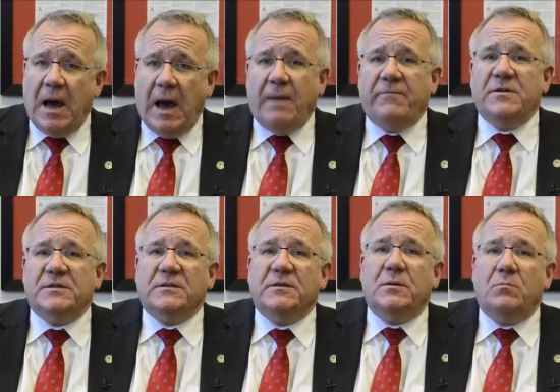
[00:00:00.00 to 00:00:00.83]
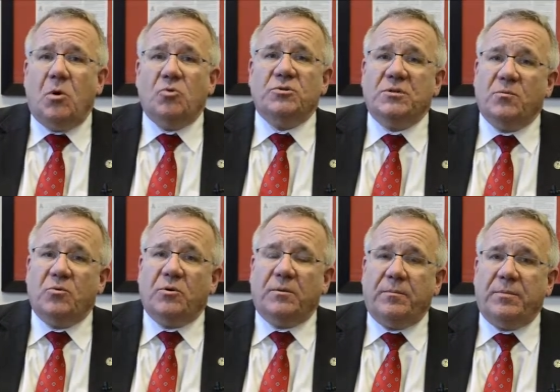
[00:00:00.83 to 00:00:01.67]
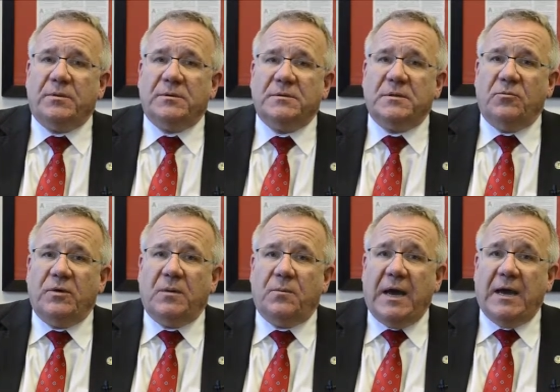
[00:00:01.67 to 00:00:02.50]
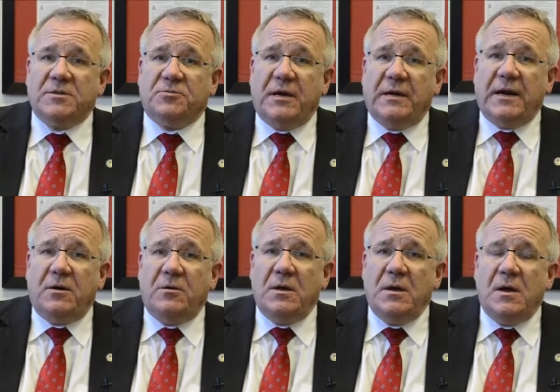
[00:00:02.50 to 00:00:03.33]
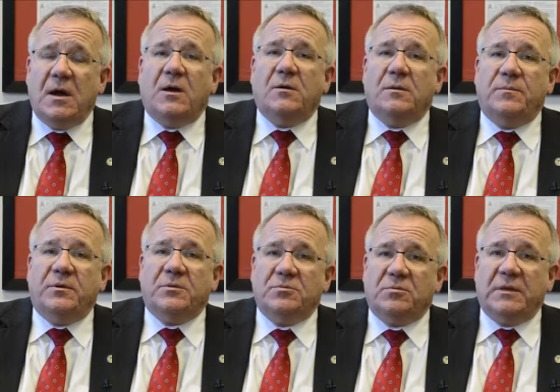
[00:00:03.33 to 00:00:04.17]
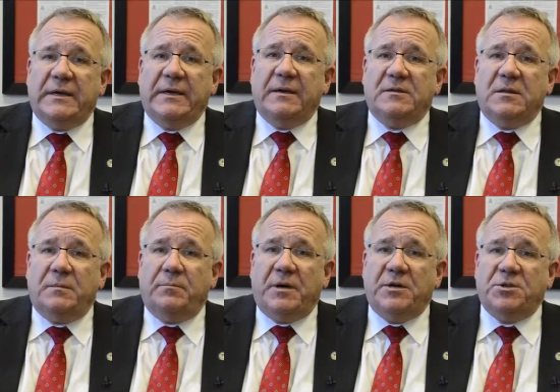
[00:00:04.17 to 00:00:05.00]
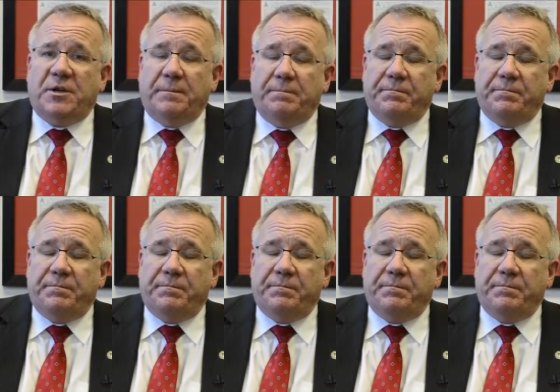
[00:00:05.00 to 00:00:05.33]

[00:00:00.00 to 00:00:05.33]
Obviously, the most important bills that we can pass right now are the bills relating to the budget.